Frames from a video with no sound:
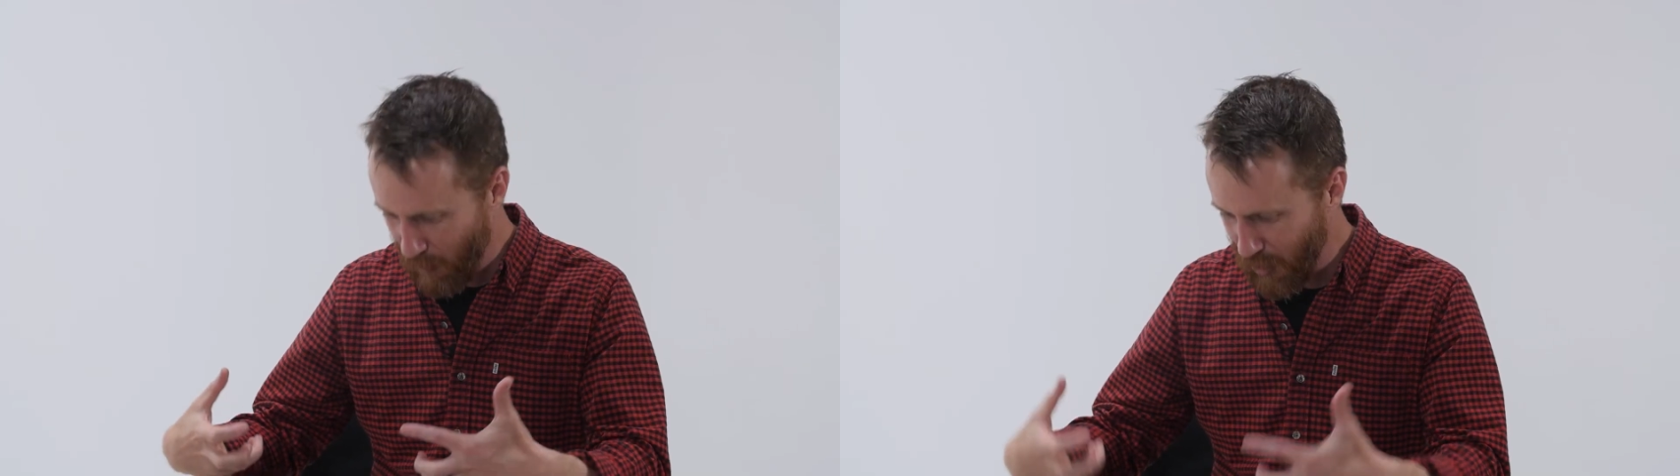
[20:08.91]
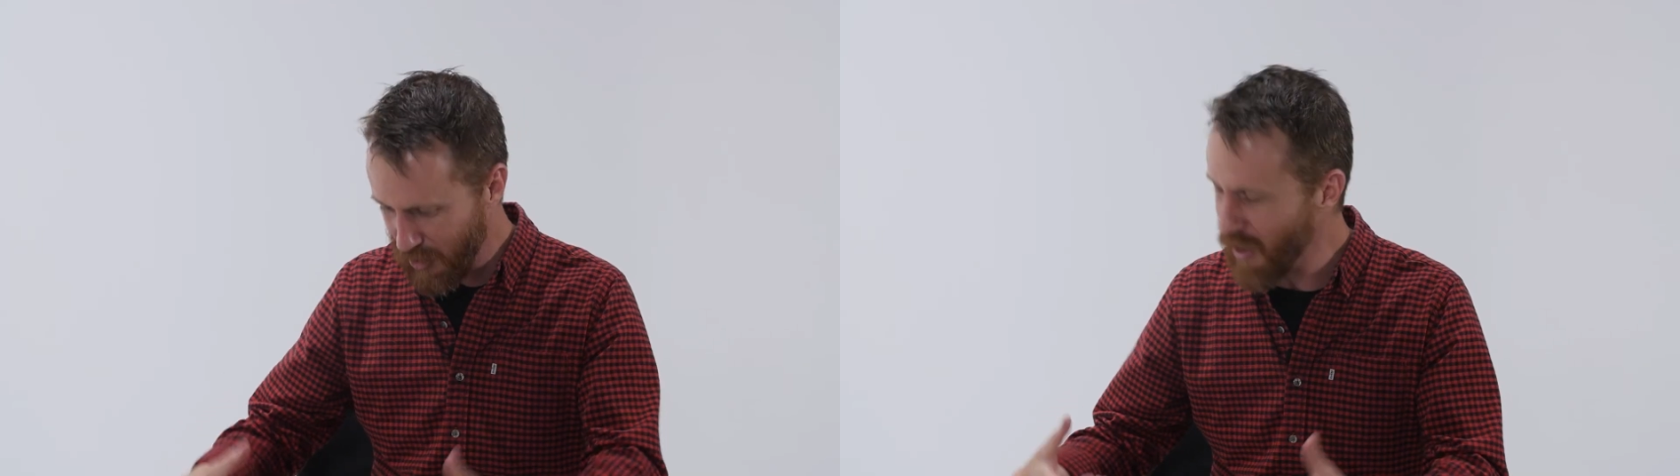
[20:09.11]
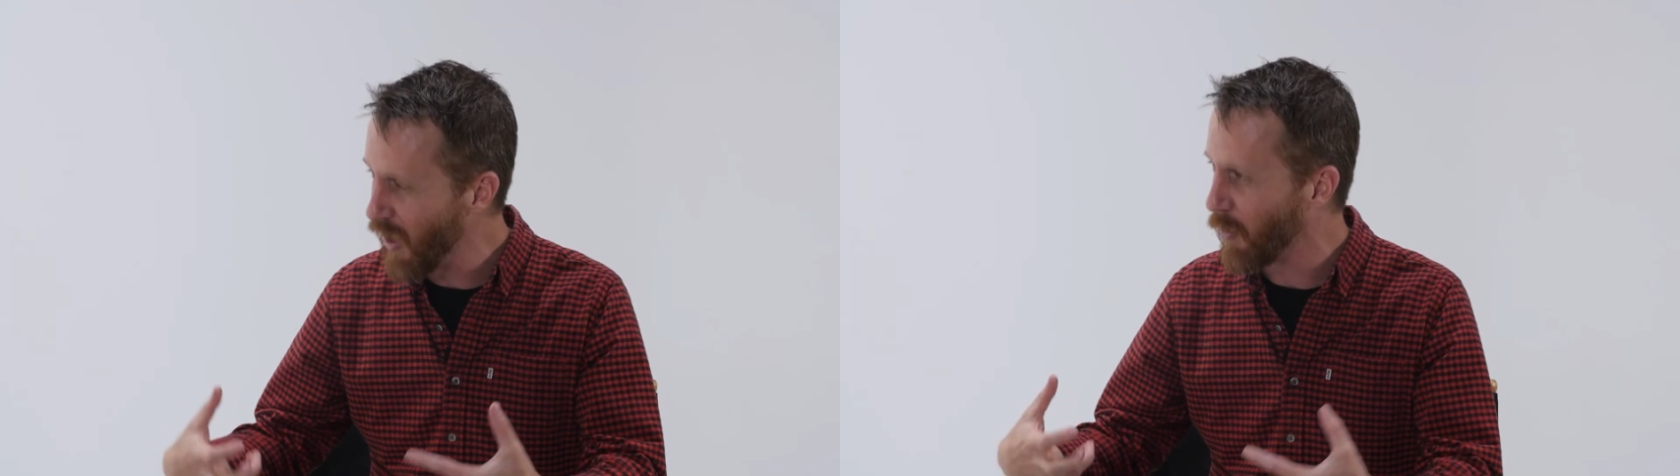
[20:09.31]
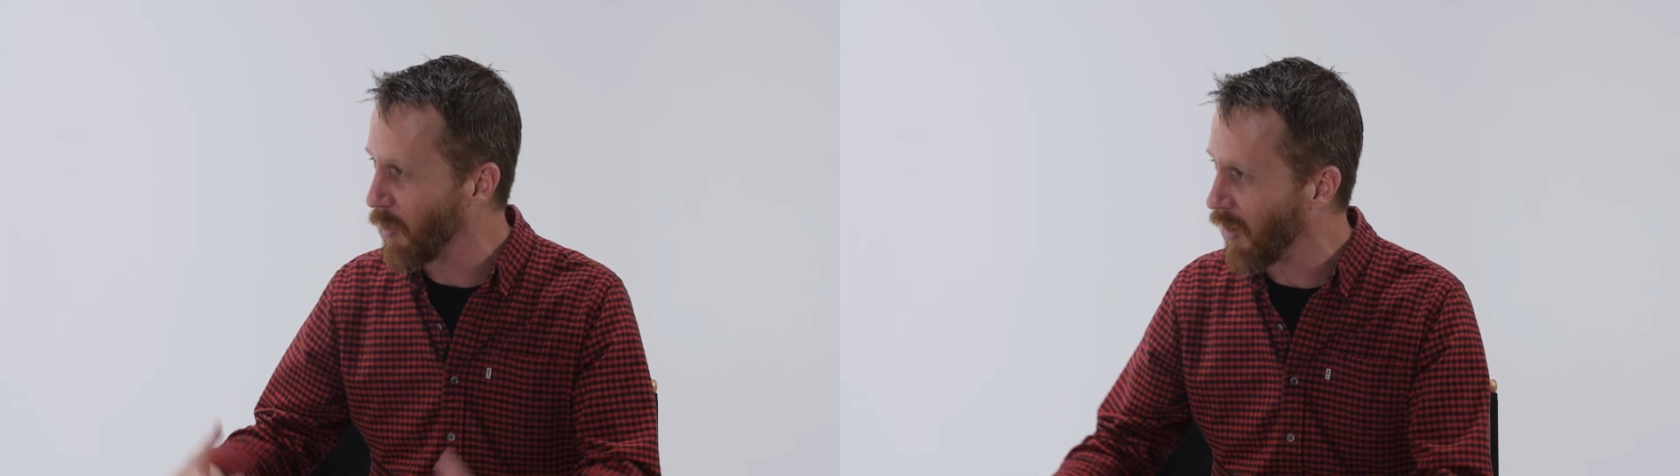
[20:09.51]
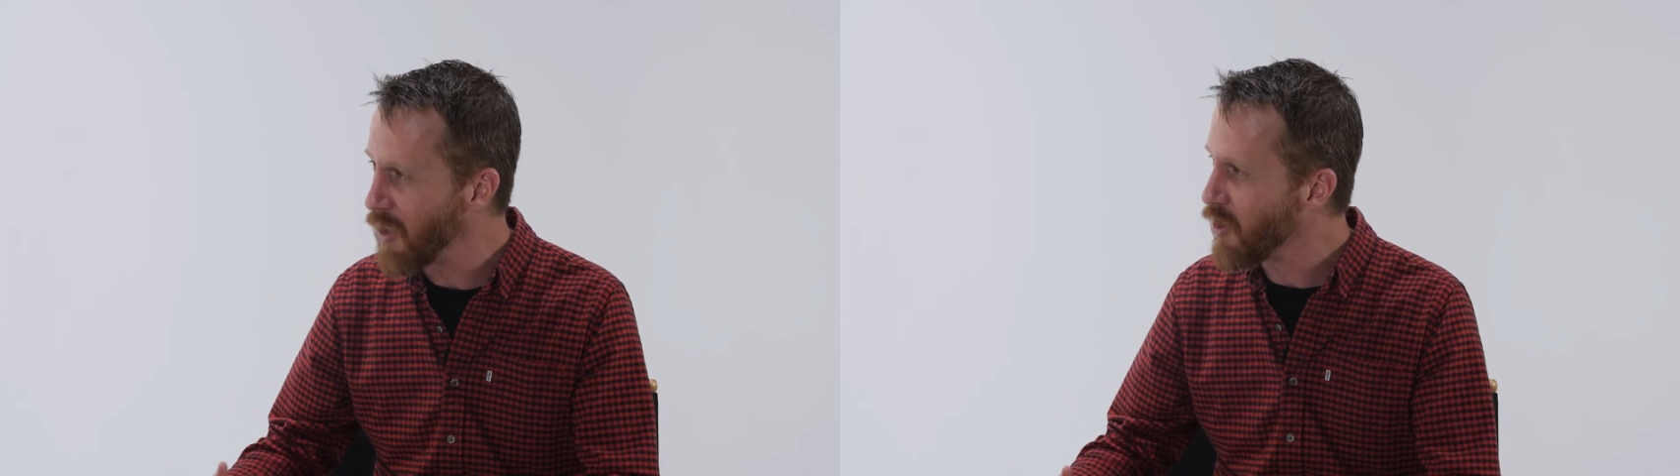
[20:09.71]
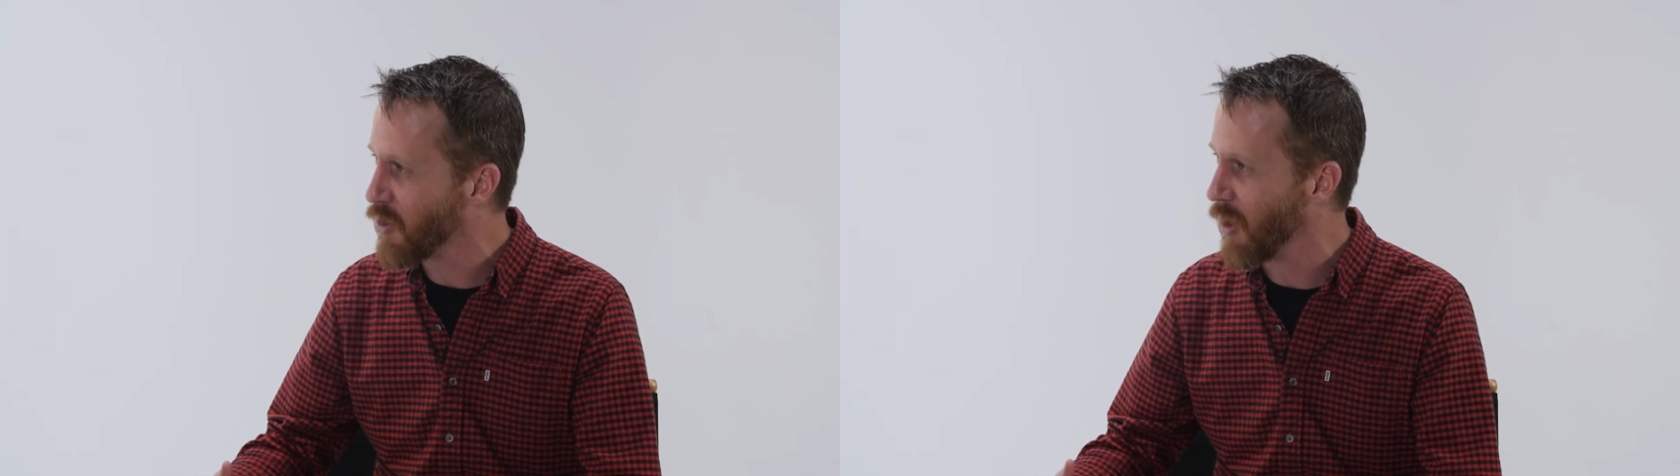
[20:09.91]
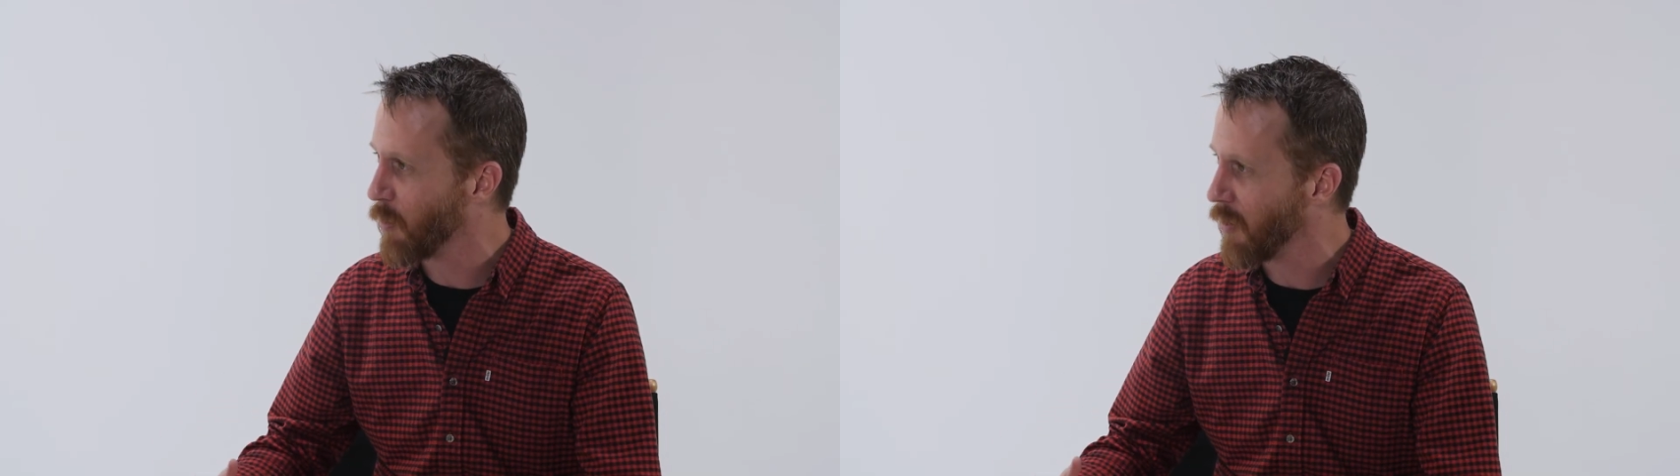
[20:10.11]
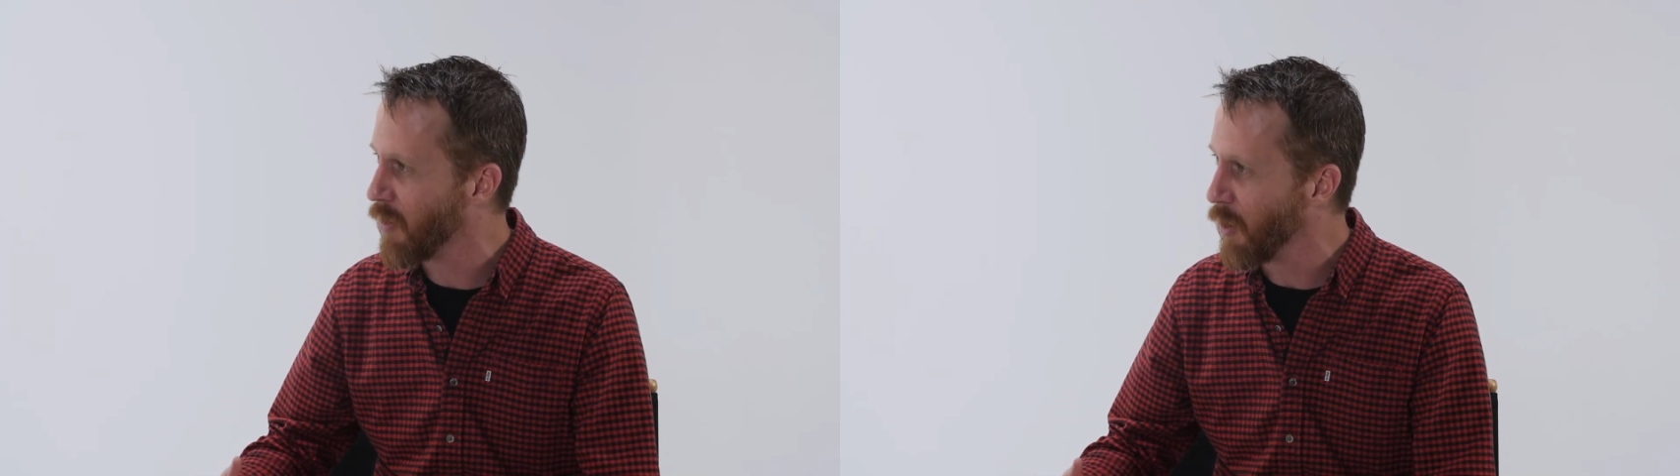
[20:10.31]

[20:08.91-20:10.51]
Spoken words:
person in a relationship with